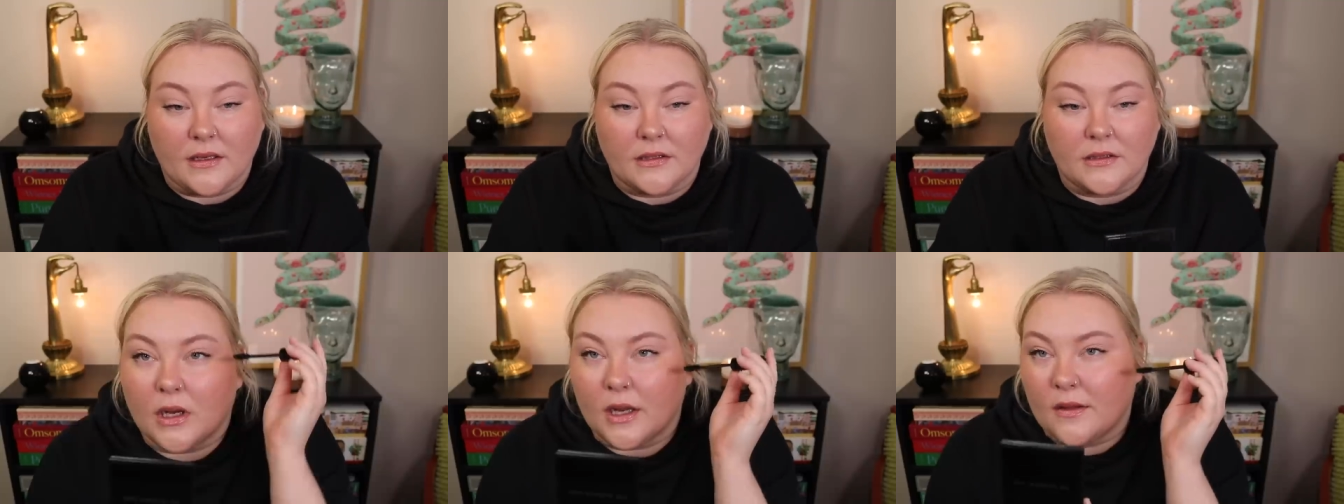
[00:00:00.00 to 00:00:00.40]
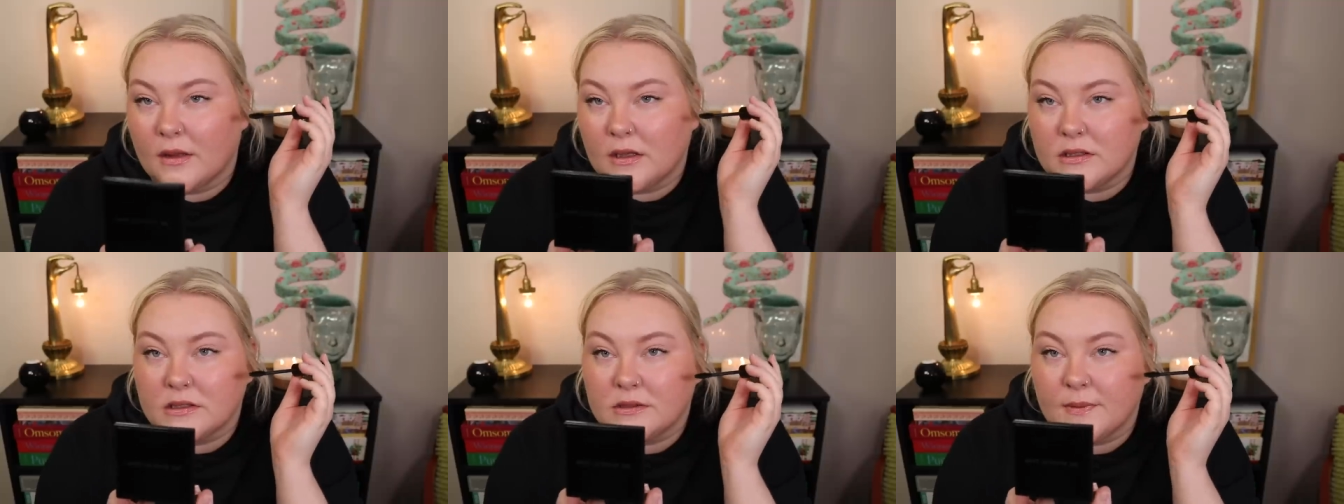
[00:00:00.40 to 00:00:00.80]
And I
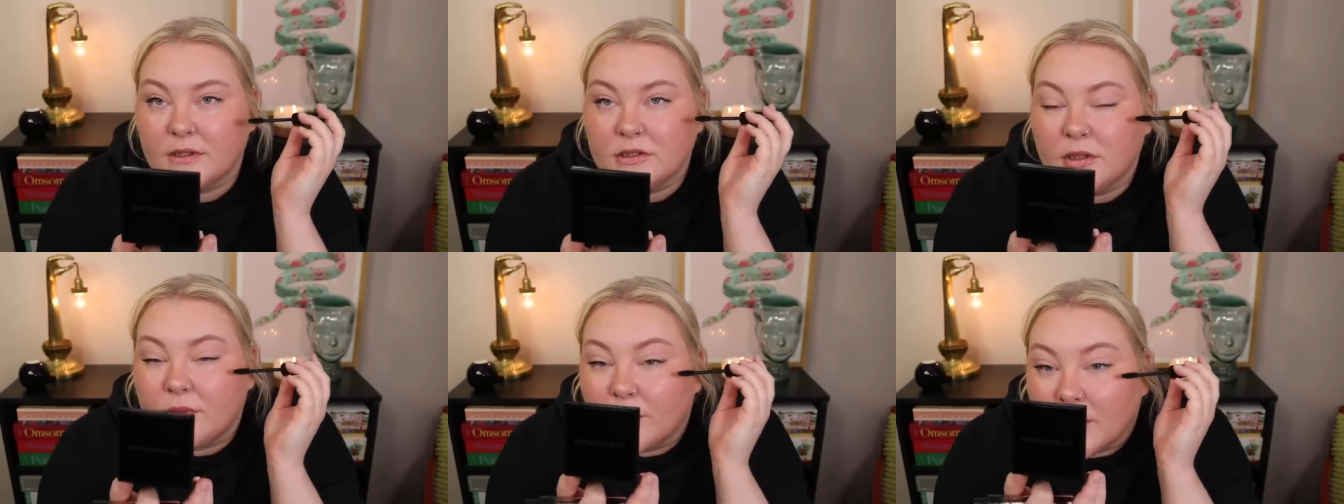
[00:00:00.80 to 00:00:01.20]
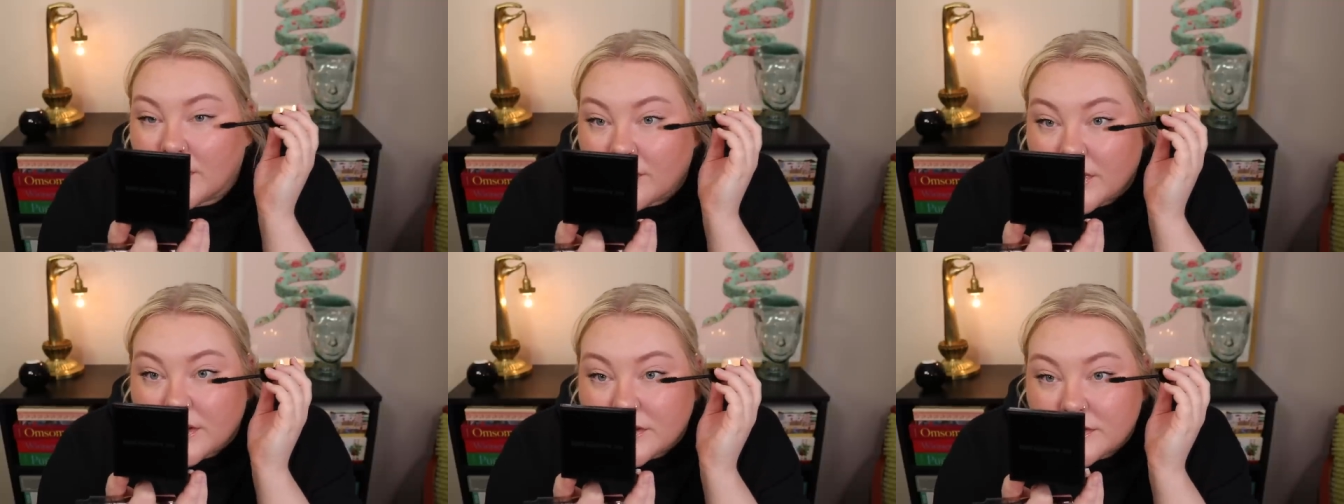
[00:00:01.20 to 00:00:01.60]
think it's especially weird
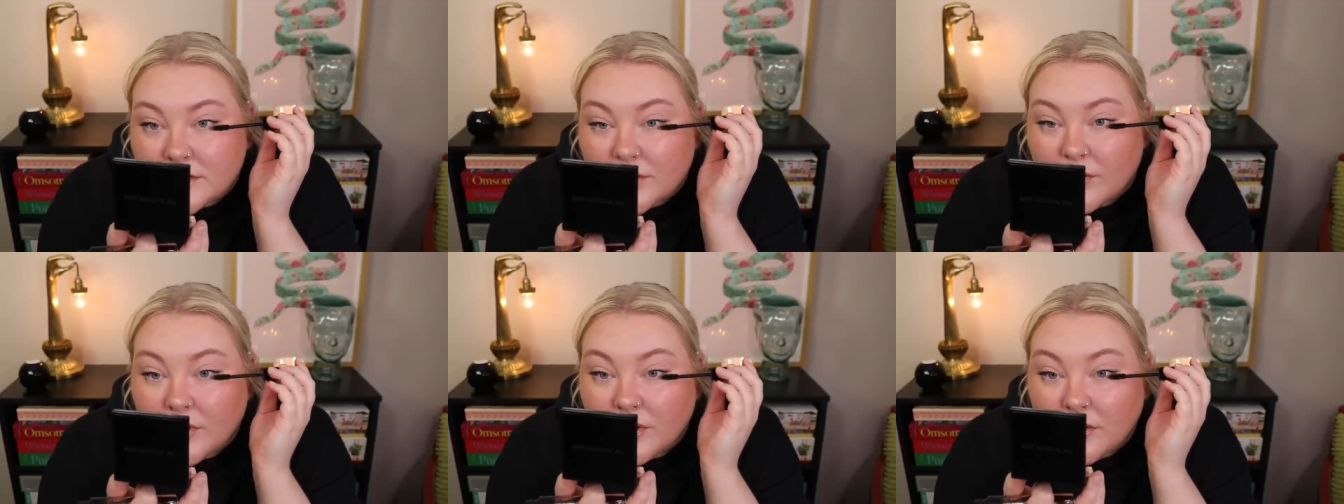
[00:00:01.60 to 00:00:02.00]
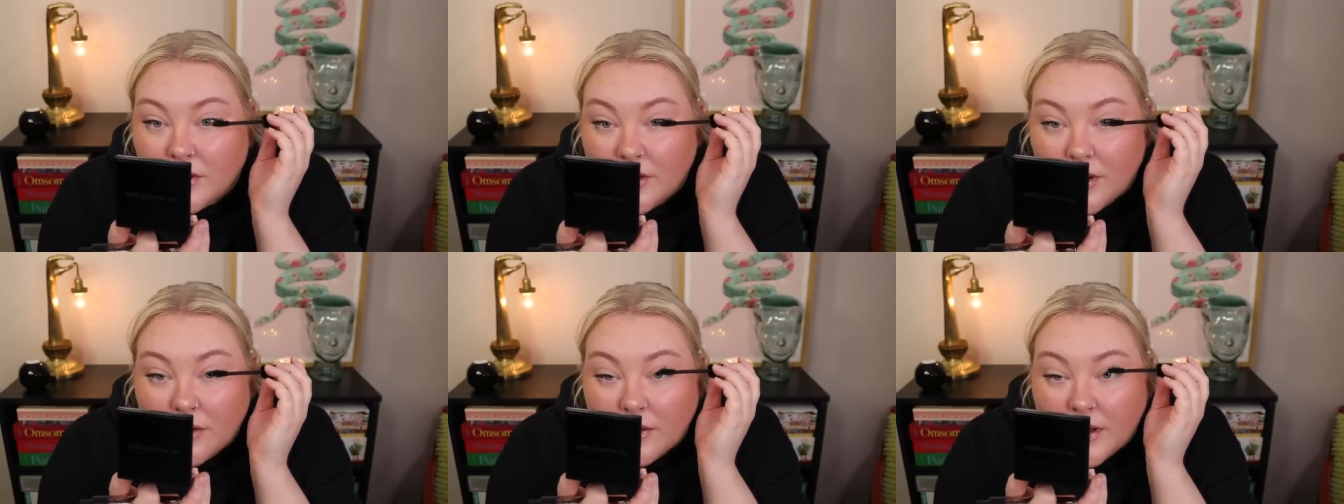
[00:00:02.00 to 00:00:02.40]
when it's someone,
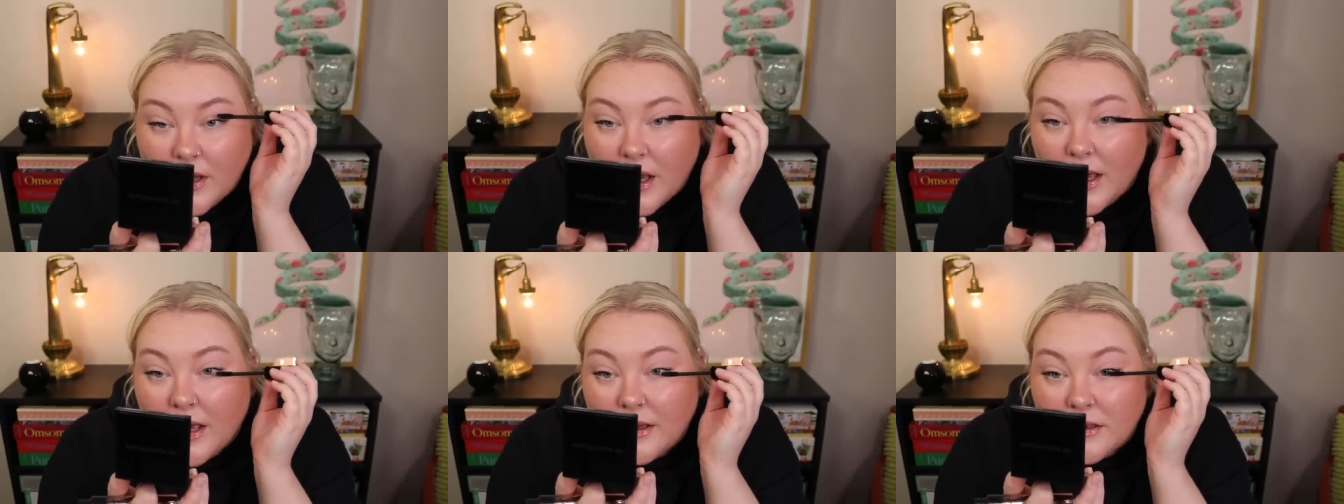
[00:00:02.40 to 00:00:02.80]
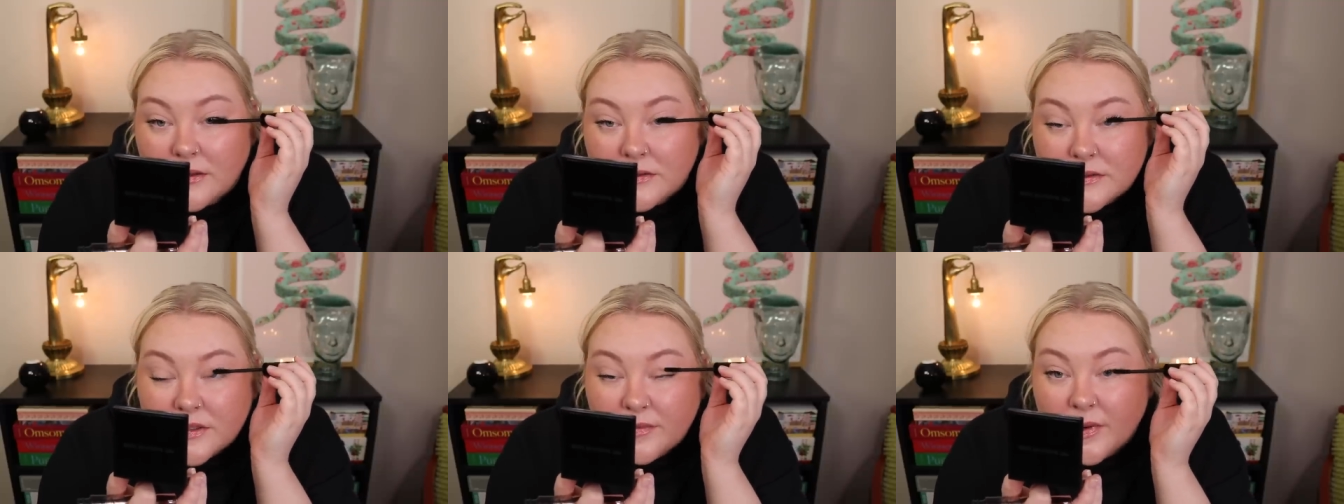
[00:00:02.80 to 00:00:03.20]
you know, like I
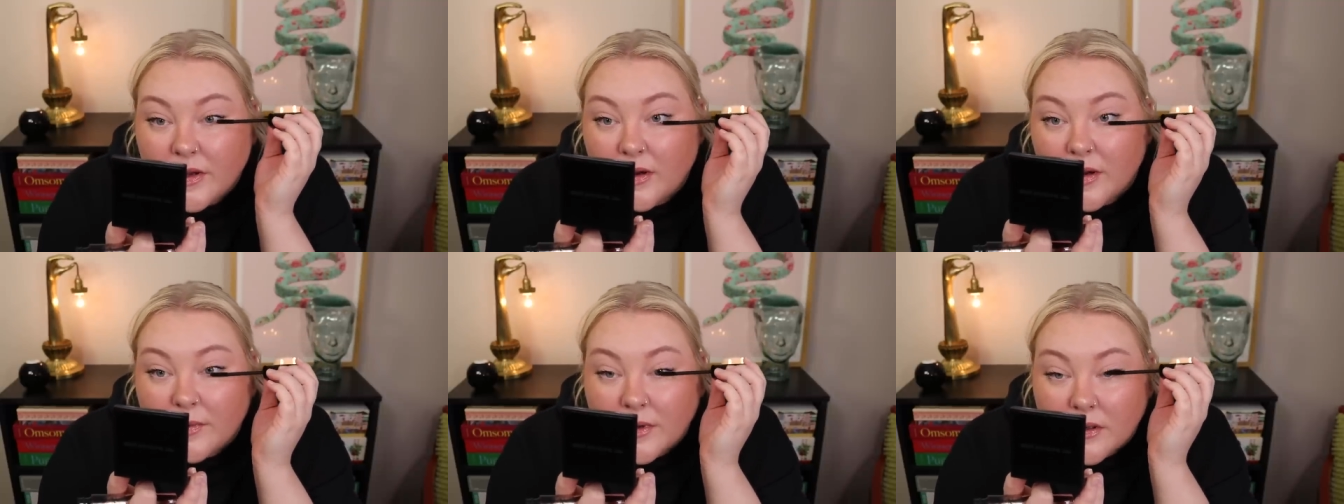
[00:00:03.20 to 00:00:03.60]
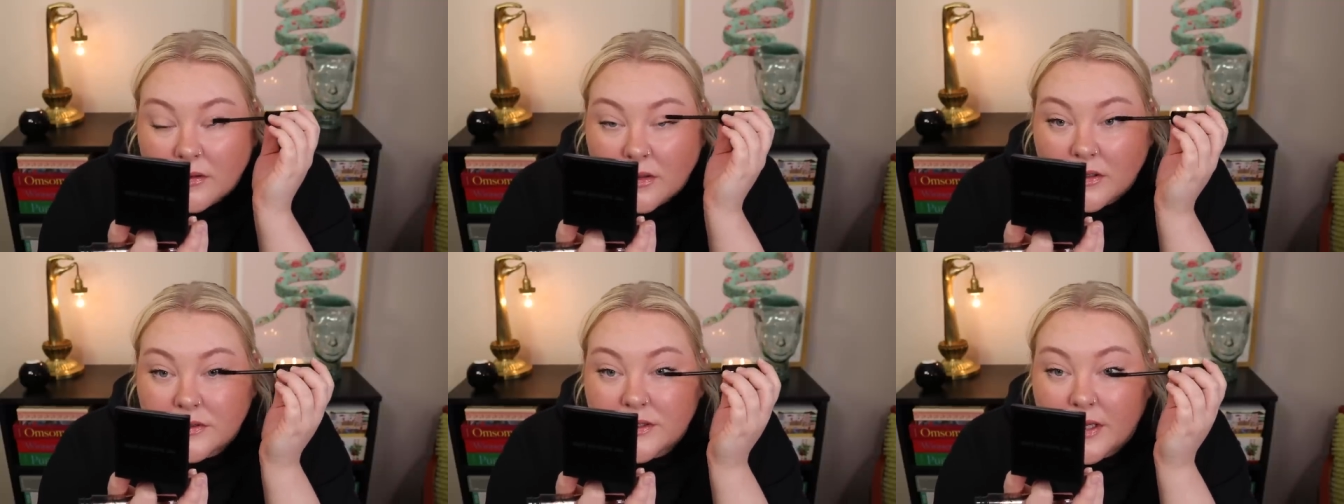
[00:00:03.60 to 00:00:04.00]
hadn't seen my grandma in a
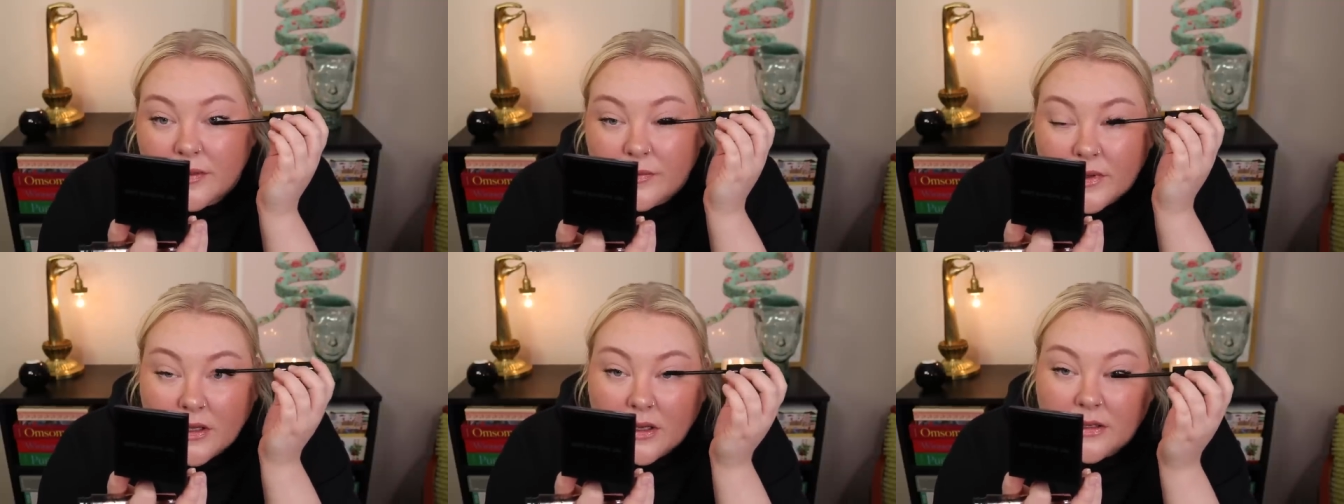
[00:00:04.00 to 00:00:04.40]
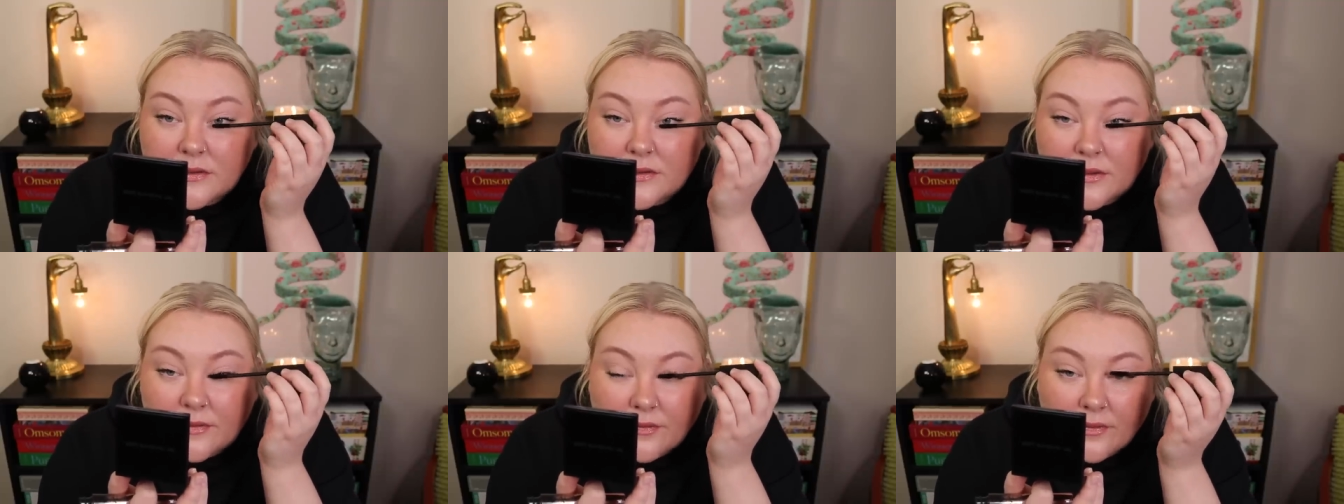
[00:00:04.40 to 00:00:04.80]
long time because of